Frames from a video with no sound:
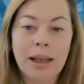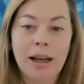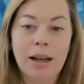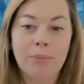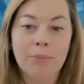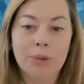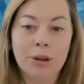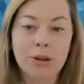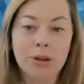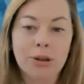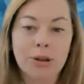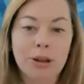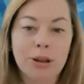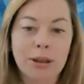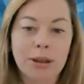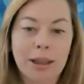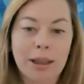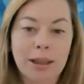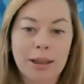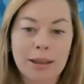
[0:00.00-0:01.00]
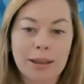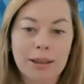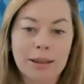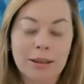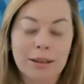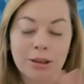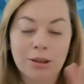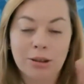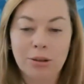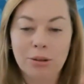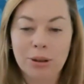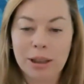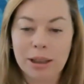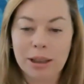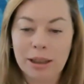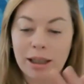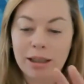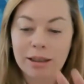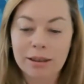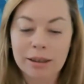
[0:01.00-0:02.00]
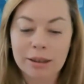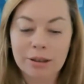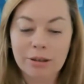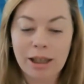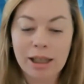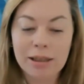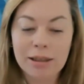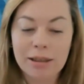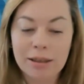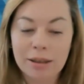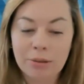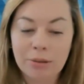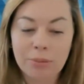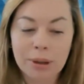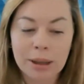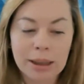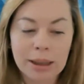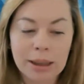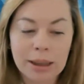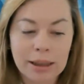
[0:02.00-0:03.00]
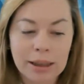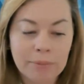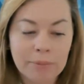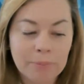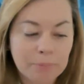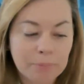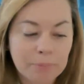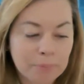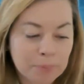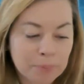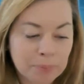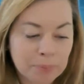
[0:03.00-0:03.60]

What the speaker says: I'm sure that, undergrads are really